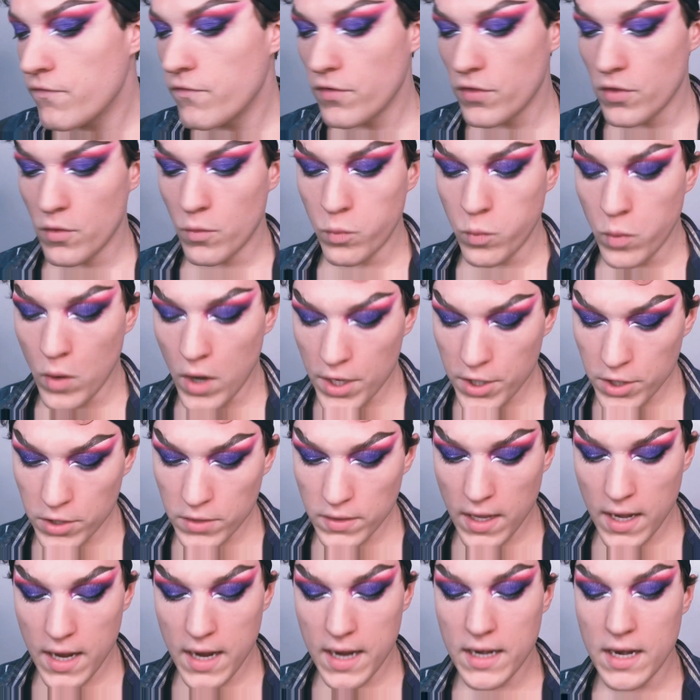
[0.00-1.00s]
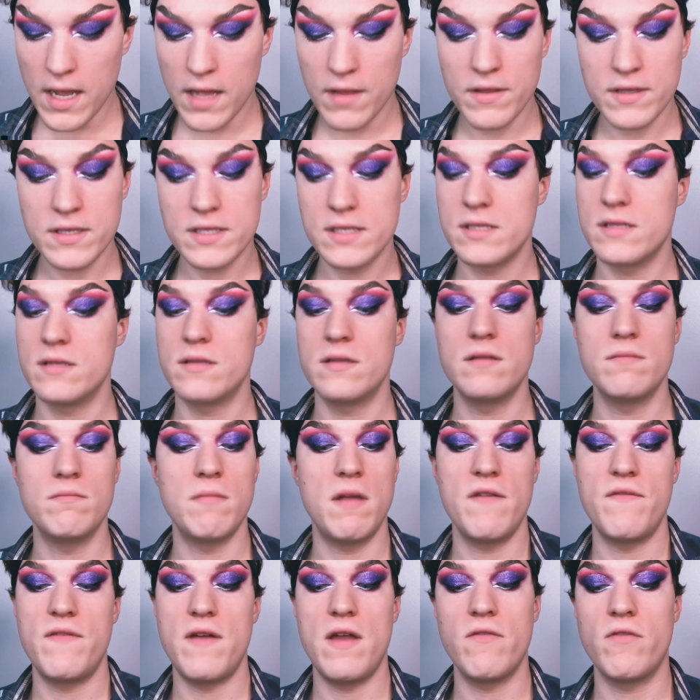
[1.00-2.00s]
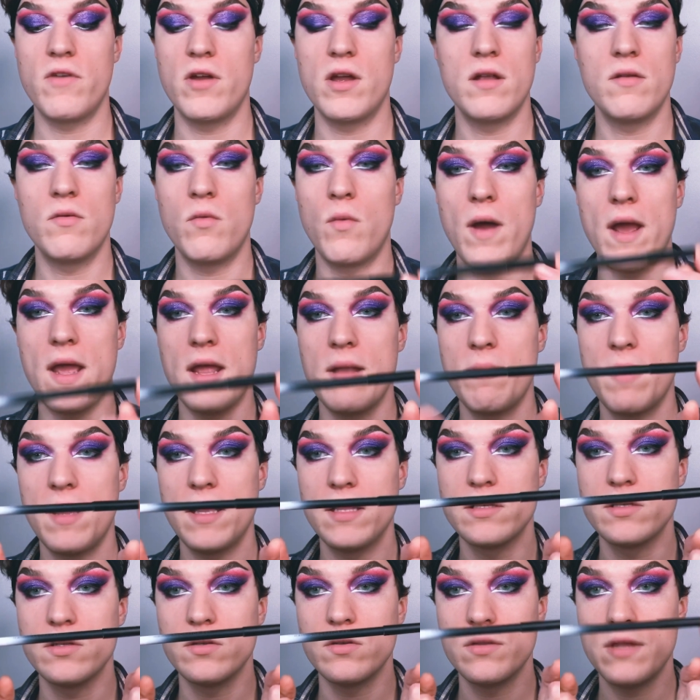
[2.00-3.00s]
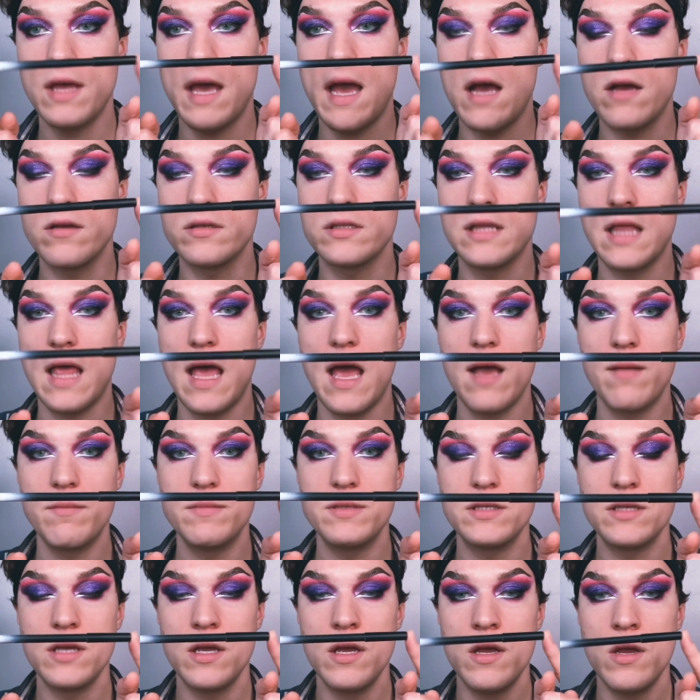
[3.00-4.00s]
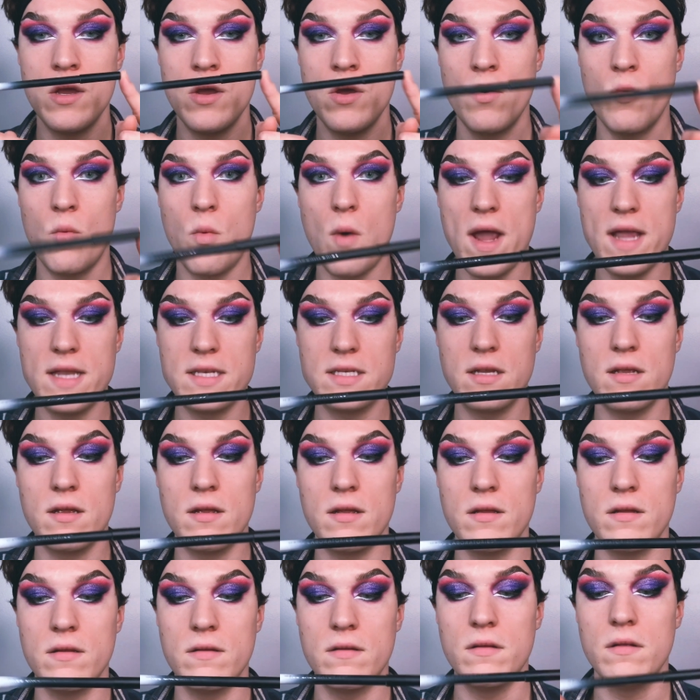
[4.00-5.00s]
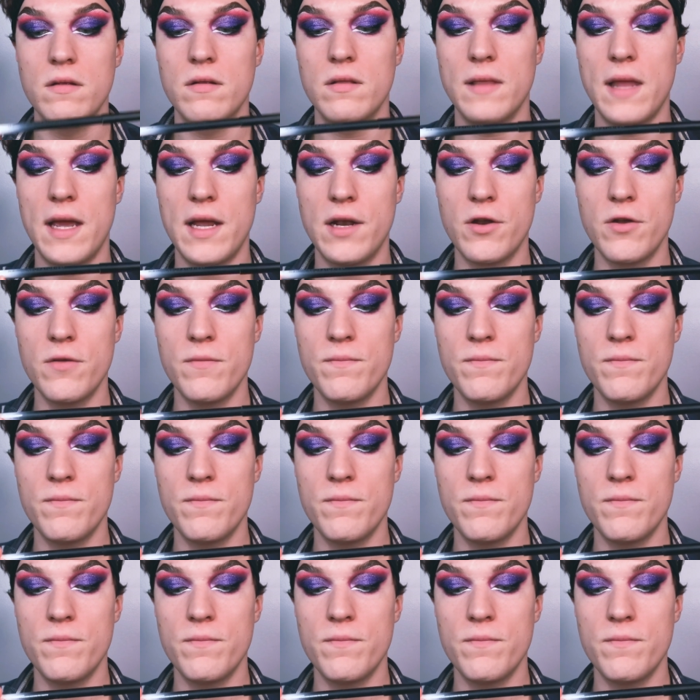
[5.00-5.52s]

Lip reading: waterline, this is my favorite white pencil, the House Labs white liner.